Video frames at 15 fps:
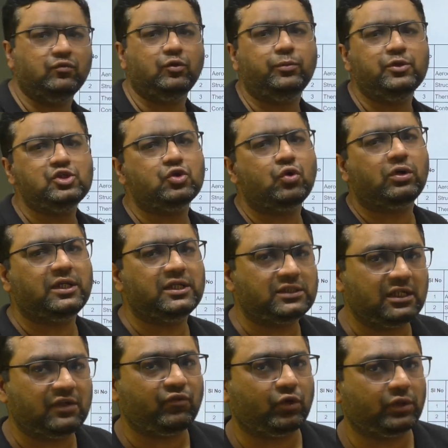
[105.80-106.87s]
would be
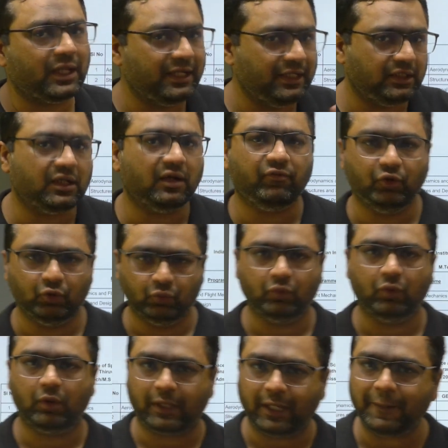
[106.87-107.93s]
shortlisted for the interview,
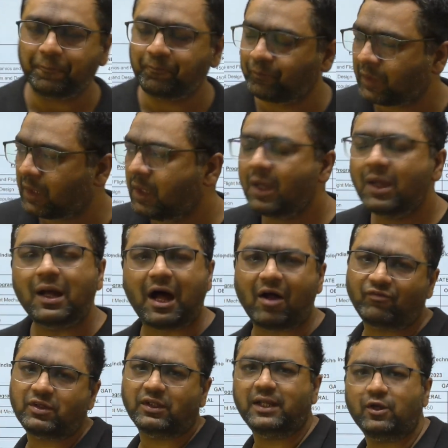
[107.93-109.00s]
okay.
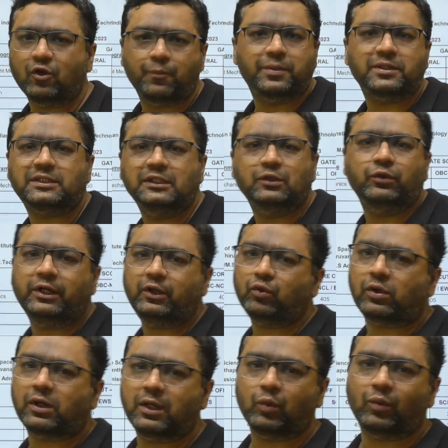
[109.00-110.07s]
After that obviously you need
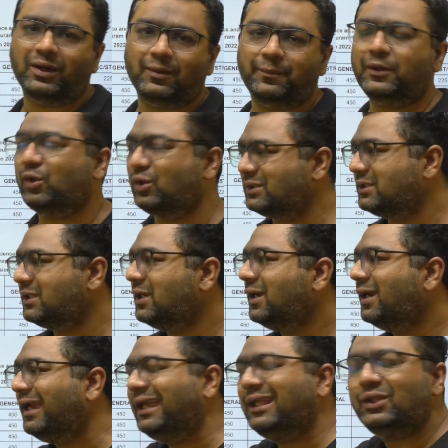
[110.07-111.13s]
to convert, because
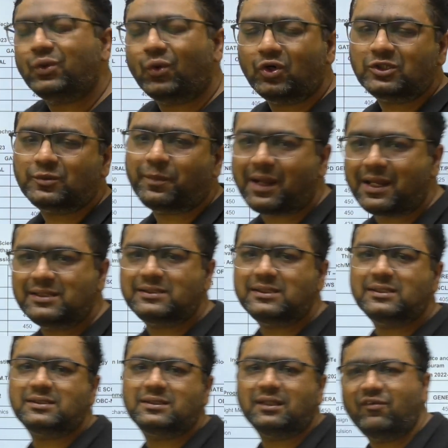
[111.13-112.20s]
in those
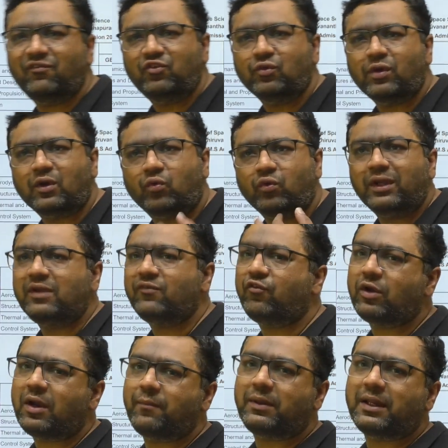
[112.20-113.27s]
branches if you are going
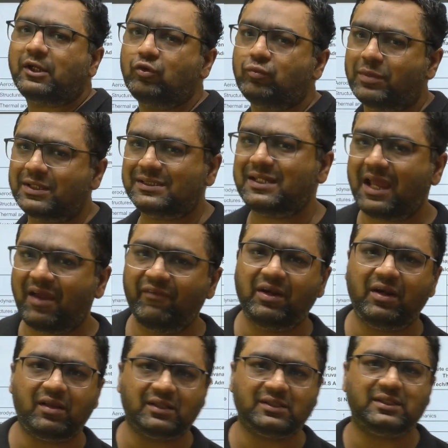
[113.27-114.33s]
for MTech you must have
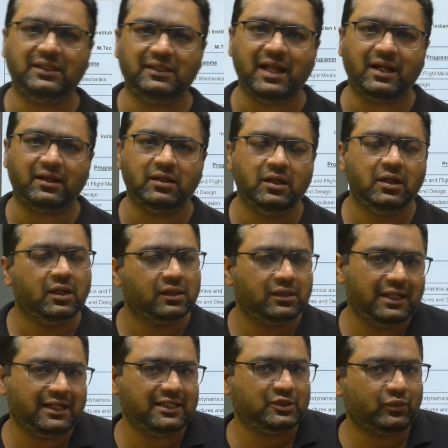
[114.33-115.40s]
interest in that.
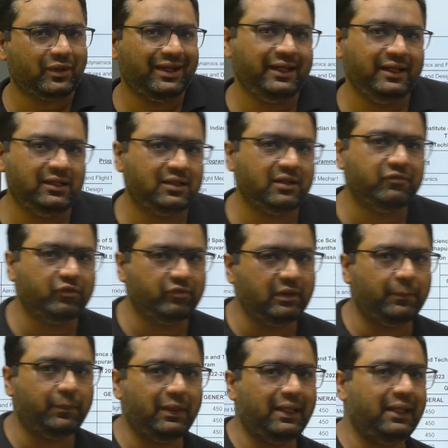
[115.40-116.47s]
That is why interview
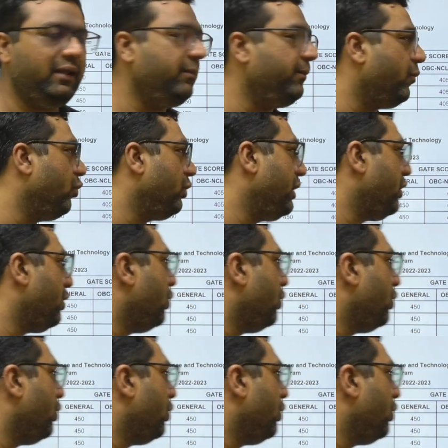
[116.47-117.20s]
will play an important